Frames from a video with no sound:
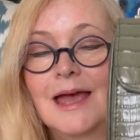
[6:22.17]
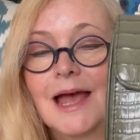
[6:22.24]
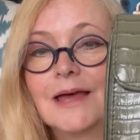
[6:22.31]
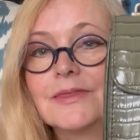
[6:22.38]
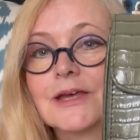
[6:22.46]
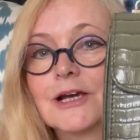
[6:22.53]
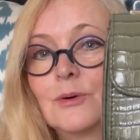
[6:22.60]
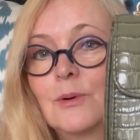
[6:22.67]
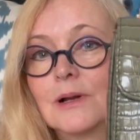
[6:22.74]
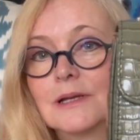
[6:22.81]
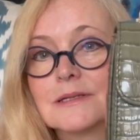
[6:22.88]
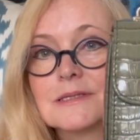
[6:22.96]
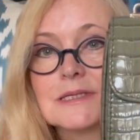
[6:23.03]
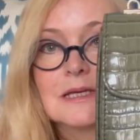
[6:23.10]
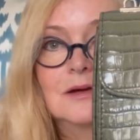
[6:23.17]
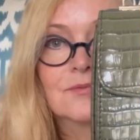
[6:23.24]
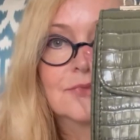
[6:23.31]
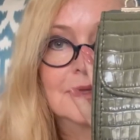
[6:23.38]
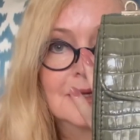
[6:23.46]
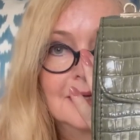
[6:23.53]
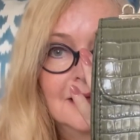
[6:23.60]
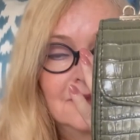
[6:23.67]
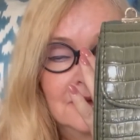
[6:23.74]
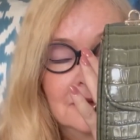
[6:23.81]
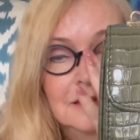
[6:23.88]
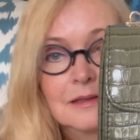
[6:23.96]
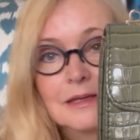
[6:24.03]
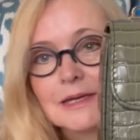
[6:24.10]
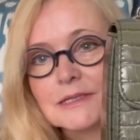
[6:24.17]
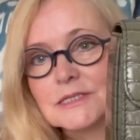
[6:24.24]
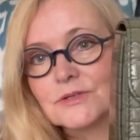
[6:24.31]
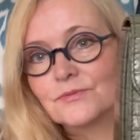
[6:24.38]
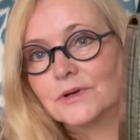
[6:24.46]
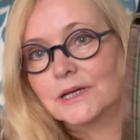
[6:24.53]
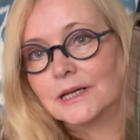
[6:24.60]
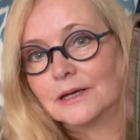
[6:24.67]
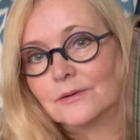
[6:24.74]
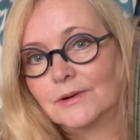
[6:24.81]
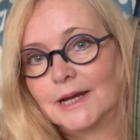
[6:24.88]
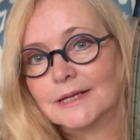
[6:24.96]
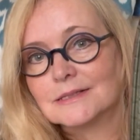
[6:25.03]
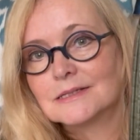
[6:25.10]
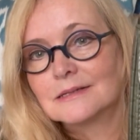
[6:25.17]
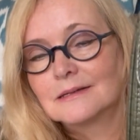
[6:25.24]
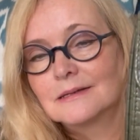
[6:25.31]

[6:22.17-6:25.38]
And the quality of the leather is really great.